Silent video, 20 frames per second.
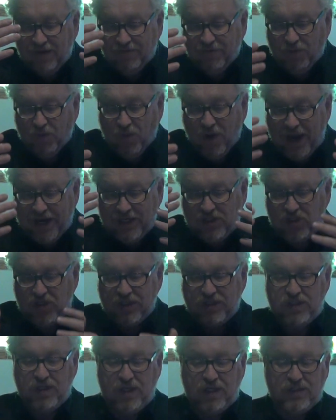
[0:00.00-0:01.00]

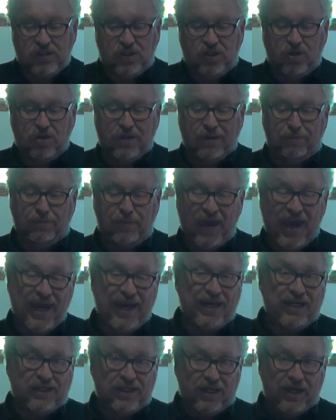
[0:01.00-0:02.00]
righteousness to the
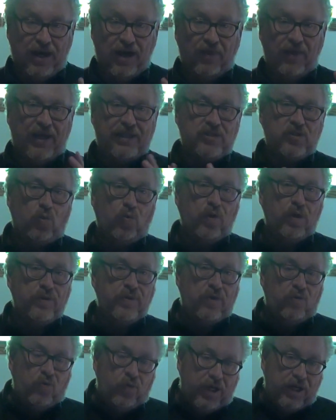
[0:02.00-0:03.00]
penitent. Now that's a word
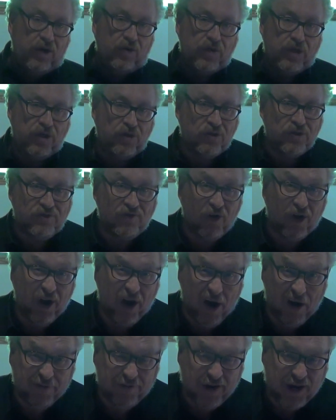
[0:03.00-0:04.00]
that we don't use very
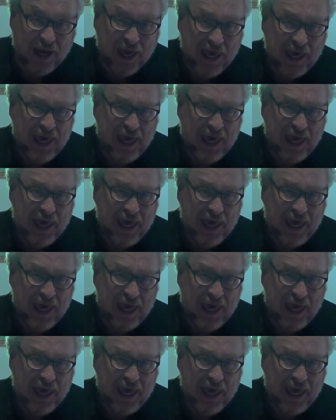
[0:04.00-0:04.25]
often